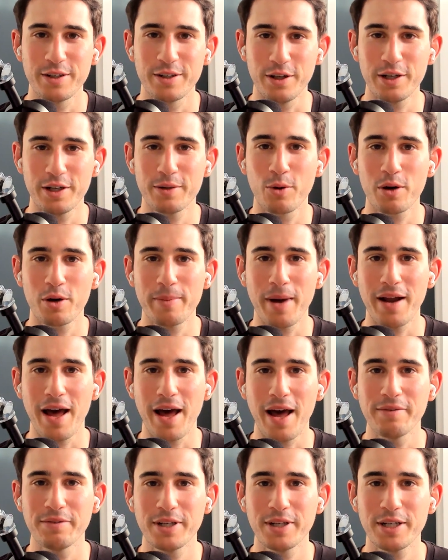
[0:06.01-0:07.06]
You'll hear more
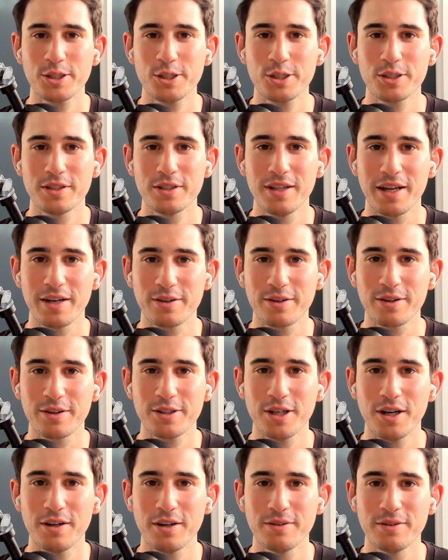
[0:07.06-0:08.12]
about Avalanche later
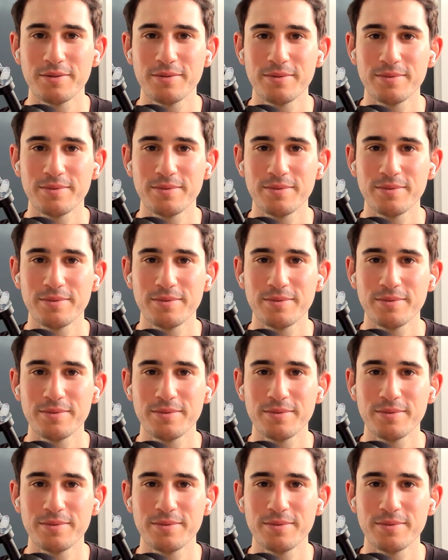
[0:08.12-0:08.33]
in the show.